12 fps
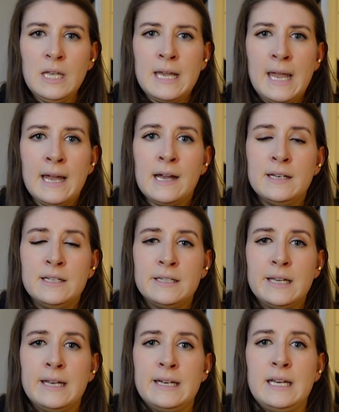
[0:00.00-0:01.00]

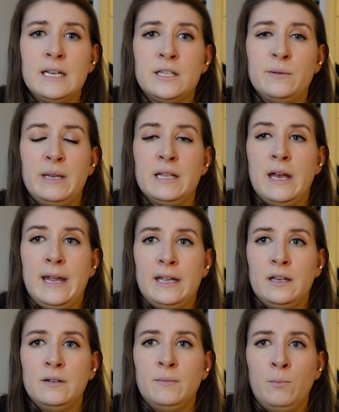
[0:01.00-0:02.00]
And it needed to be
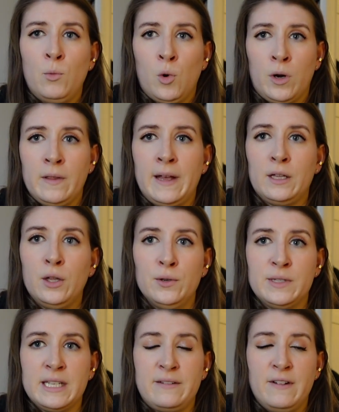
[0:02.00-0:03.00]
like more like
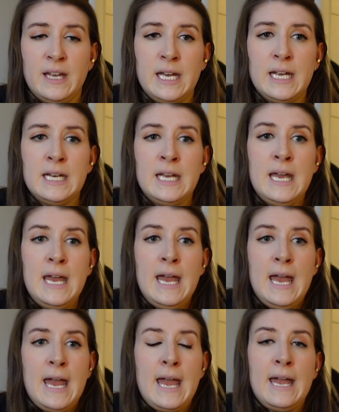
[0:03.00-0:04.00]
closely fitted.
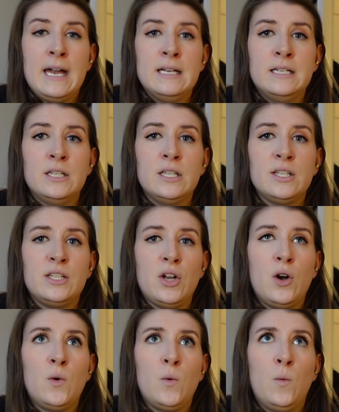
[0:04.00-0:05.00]
And
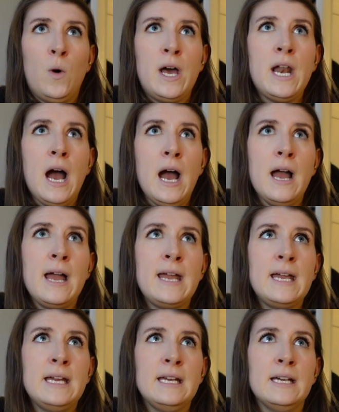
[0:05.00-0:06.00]
so what
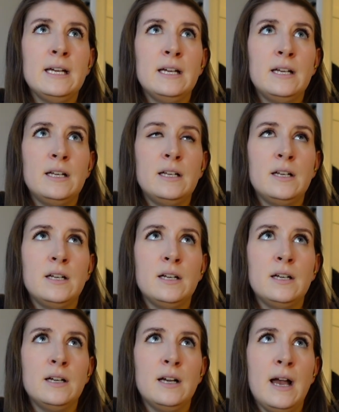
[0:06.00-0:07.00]
I
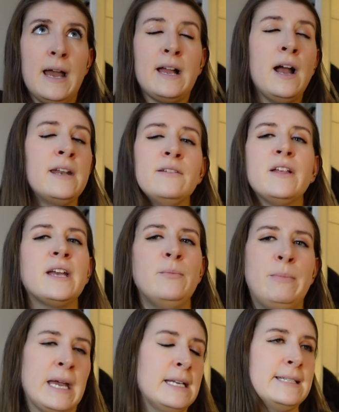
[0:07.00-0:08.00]
I kind of like
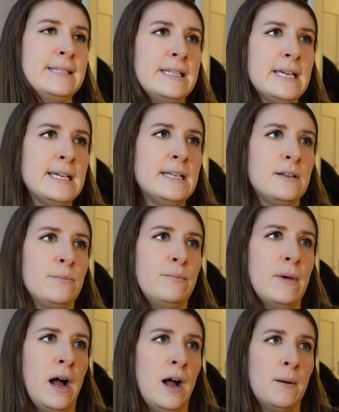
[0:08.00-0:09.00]
abandoned it
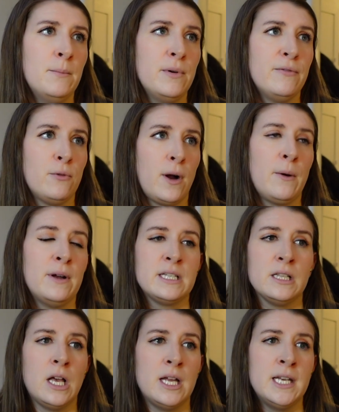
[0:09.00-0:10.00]
before I went
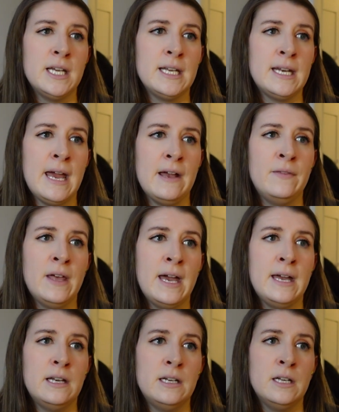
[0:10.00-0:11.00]
to London, and
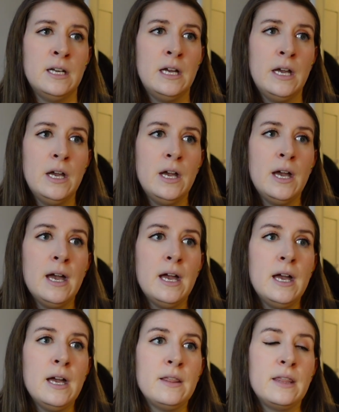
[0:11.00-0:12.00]
then
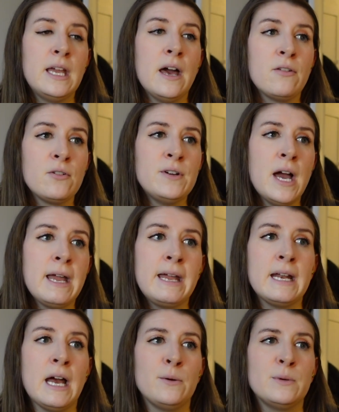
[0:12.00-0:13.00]
the other
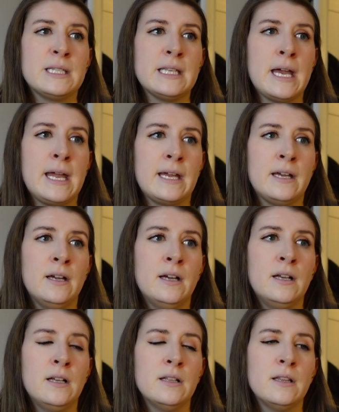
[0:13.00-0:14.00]
night I was like,
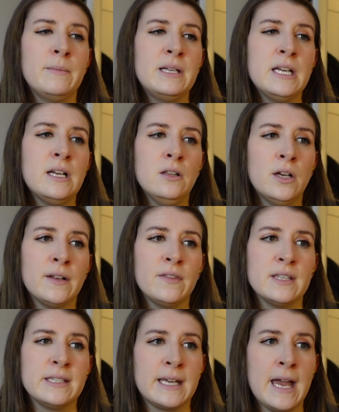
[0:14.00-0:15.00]
let me take a look at
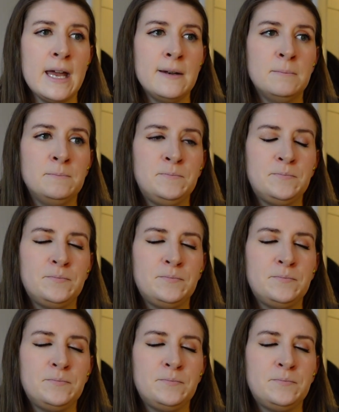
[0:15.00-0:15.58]
this again.